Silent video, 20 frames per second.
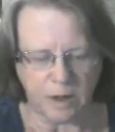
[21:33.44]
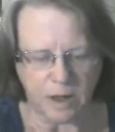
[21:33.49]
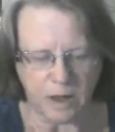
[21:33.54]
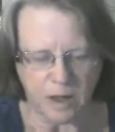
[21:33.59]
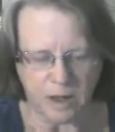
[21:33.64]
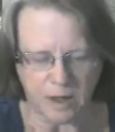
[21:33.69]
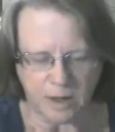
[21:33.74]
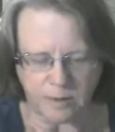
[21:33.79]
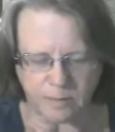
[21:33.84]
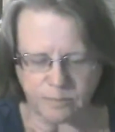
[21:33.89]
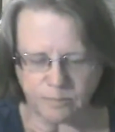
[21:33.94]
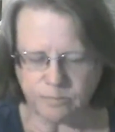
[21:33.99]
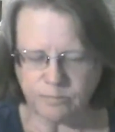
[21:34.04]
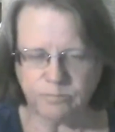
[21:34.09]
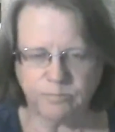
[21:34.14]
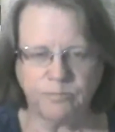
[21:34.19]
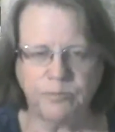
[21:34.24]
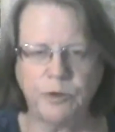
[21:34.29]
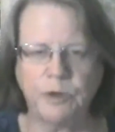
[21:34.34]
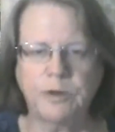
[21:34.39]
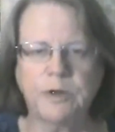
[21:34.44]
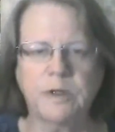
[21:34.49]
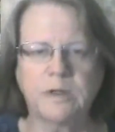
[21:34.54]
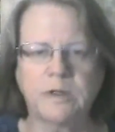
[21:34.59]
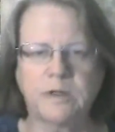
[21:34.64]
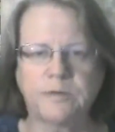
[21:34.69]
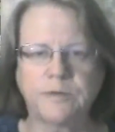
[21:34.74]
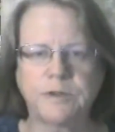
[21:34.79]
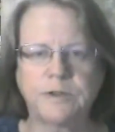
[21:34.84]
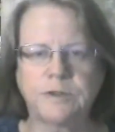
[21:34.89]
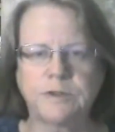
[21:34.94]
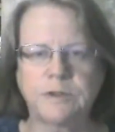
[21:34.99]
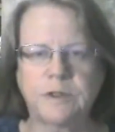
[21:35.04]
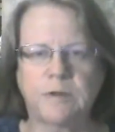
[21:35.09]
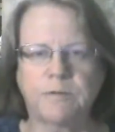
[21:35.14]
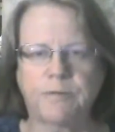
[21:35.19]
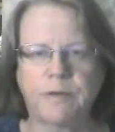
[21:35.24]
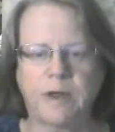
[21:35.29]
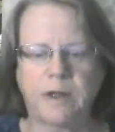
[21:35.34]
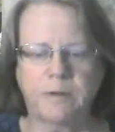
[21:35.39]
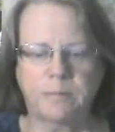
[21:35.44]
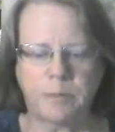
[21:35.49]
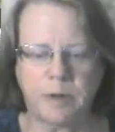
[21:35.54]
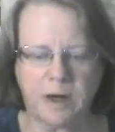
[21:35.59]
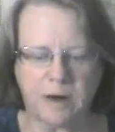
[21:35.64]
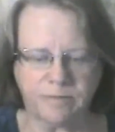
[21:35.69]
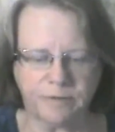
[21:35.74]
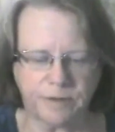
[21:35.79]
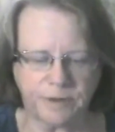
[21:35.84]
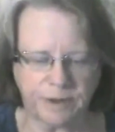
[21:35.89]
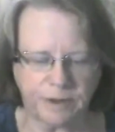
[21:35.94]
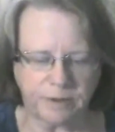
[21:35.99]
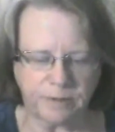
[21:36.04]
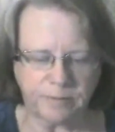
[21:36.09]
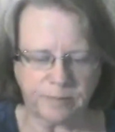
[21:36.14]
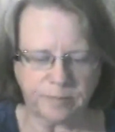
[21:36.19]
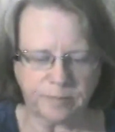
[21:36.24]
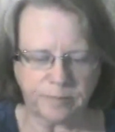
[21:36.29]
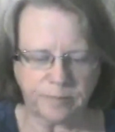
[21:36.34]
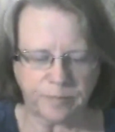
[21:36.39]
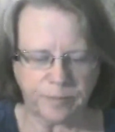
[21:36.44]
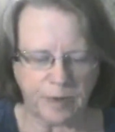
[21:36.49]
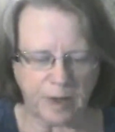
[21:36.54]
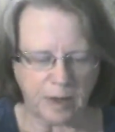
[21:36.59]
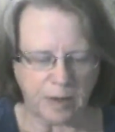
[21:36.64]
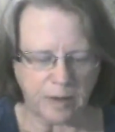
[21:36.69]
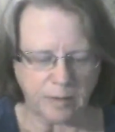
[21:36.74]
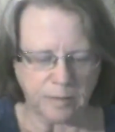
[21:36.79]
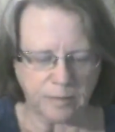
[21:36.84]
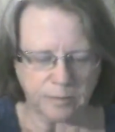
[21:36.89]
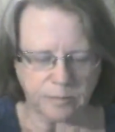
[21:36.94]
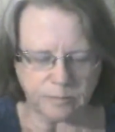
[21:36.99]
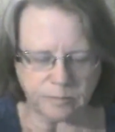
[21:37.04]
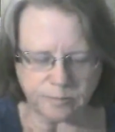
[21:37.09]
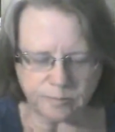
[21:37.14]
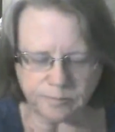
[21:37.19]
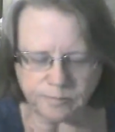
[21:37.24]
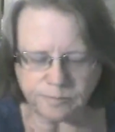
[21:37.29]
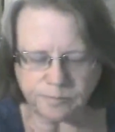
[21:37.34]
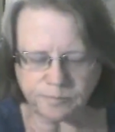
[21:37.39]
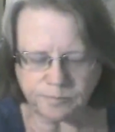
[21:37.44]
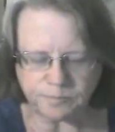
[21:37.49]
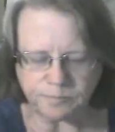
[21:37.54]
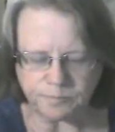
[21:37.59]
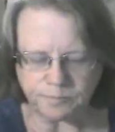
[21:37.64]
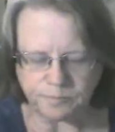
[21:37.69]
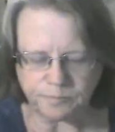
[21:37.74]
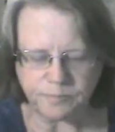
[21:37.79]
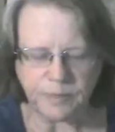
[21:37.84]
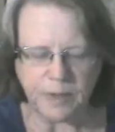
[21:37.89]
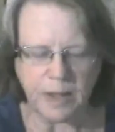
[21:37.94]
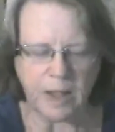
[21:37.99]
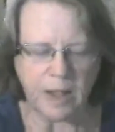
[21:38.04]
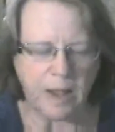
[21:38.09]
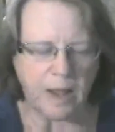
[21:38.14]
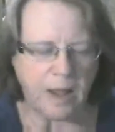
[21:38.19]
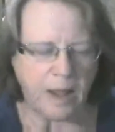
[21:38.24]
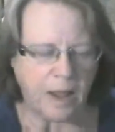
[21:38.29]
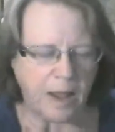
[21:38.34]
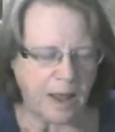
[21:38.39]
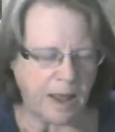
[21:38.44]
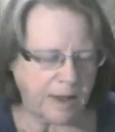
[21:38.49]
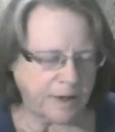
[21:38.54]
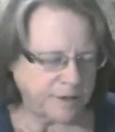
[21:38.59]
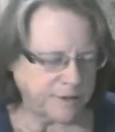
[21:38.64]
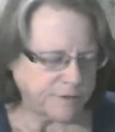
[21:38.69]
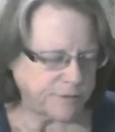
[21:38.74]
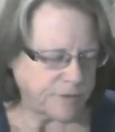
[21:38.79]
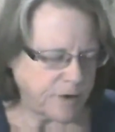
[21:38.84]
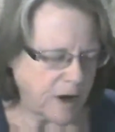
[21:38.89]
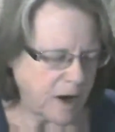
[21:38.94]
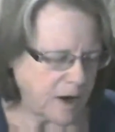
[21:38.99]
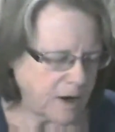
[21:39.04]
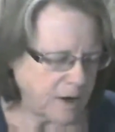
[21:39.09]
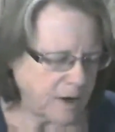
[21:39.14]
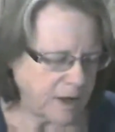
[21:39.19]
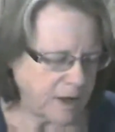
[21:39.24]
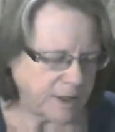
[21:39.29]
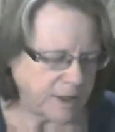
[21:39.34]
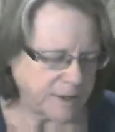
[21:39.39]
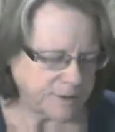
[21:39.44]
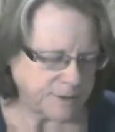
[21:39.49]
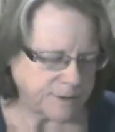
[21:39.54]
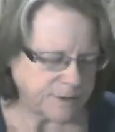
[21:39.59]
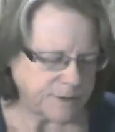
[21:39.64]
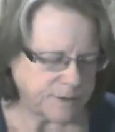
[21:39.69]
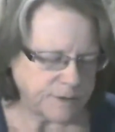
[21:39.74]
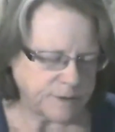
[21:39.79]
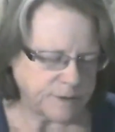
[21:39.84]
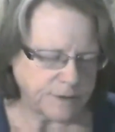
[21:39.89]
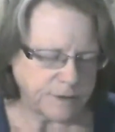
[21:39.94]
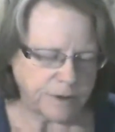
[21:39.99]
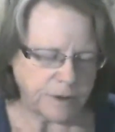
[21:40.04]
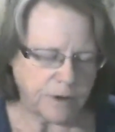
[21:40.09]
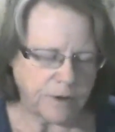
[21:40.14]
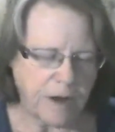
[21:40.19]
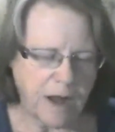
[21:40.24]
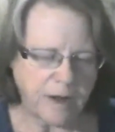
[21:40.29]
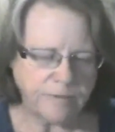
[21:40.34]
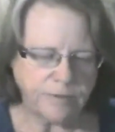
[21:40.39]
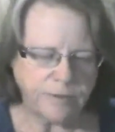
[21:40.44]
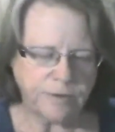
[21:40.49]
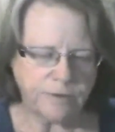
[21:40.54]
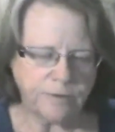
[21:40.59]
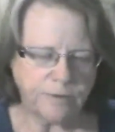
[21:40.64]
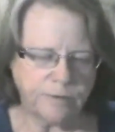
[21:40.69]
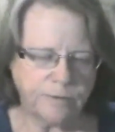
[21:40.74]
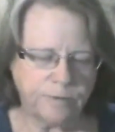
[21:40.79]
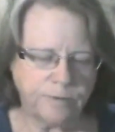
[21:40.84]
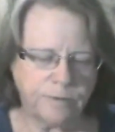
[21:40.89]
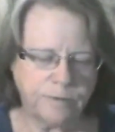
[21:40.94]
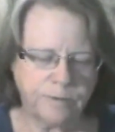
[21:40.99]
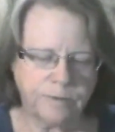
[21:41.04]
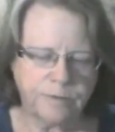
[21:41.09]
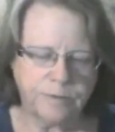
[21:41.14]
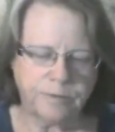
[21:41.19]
you can lift yourself out of poverty. And as far as, I view,